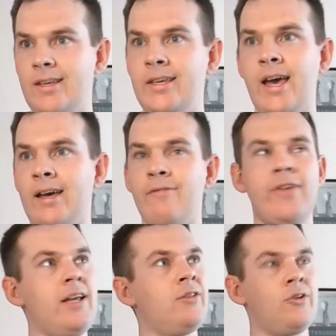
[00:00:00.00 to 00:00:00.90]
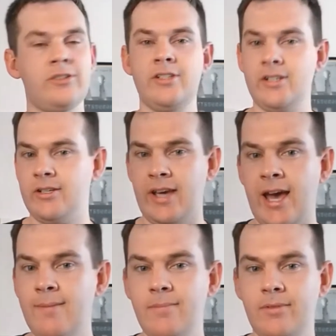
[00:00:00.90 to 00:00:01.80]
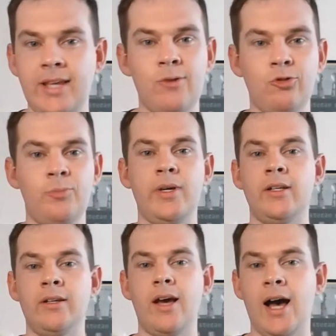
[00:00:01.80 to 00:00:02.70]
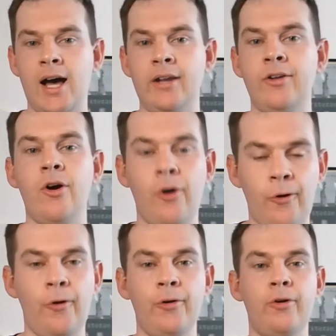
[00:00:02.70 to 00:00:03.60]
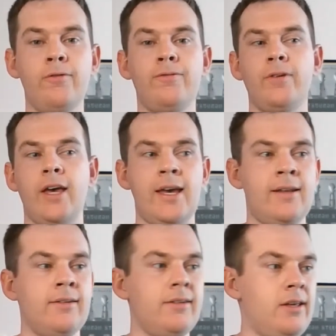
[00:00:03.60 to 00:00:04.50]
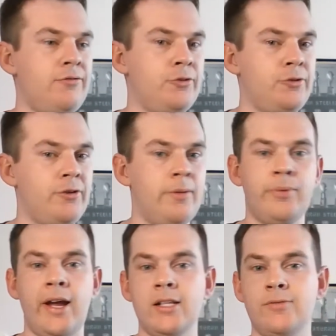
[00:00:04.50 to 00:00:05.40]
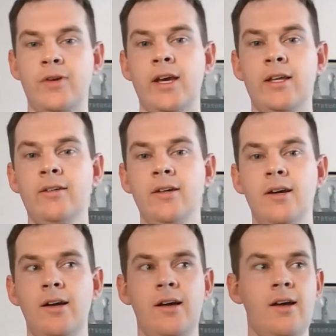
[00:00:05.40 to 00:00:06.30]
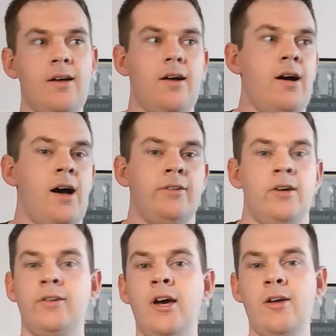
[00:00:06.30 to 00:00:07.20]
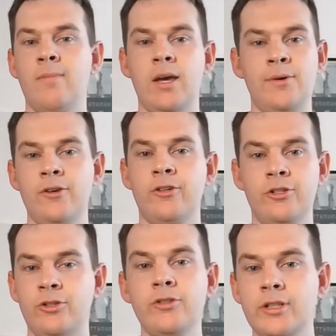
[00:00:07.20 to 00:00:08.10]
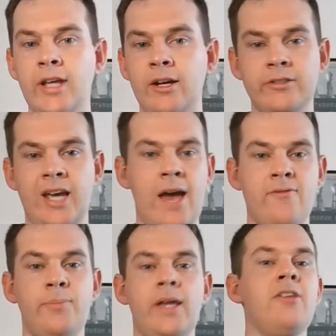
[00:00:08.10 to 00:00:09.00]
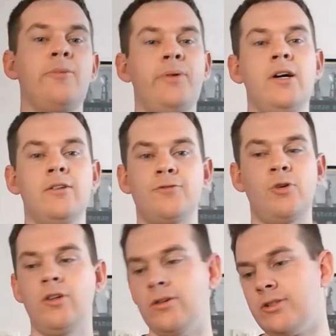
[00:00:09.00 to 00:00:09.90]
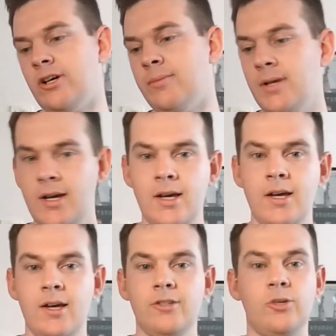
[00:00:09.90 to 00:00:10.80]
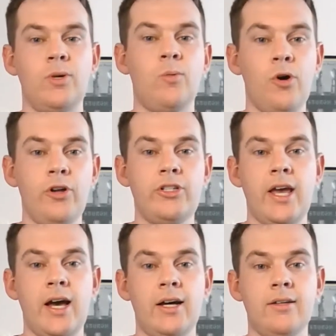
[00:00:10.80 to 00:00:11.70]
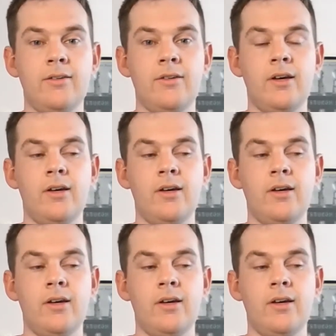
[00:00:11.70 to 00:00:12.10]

yeah, if they lost this game, that would have been unheard of. And if you're a Browns fan, I don't know, maybe you're just used to that because they haven't been in the playoffs for a long time. So we were down